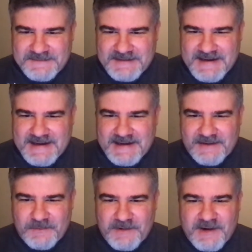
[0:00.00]

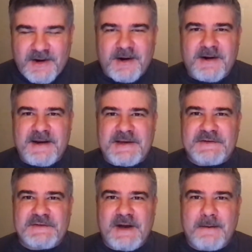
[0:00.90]
Today we are
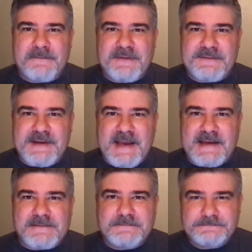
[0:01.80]
in Psalm
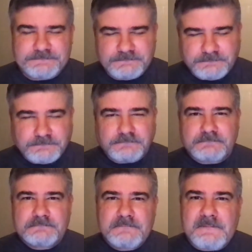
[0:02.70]
58
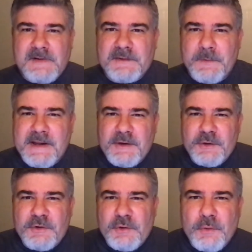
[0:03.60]
as we
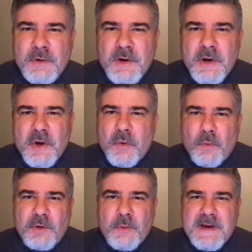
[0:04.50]
enter a new
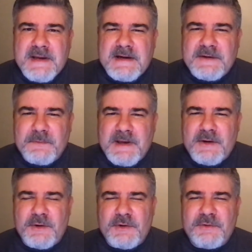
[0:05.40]
work week and as we
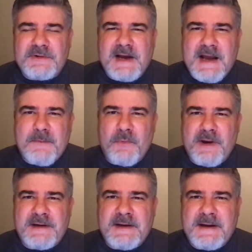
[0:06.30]
enter a new time
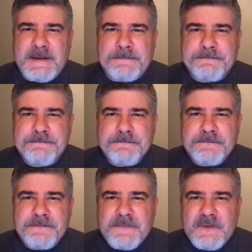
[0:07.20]
when
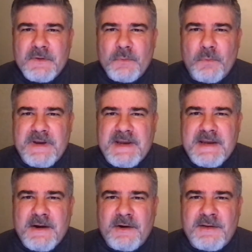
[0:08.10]

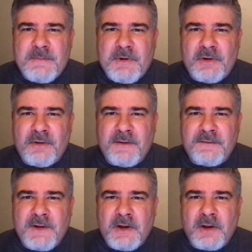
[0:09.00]
we are in the middle
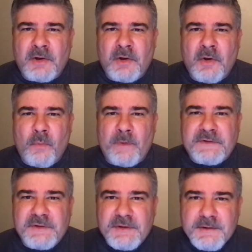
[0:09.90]
of a
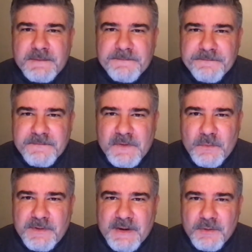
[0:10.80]
winter
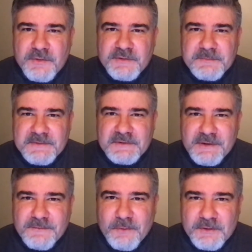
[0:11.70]
without Christmas to
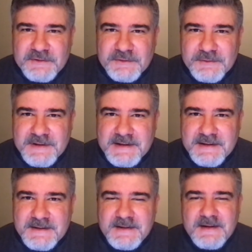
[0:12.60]
look forward to
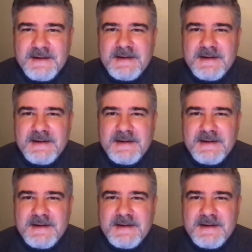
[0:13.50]
in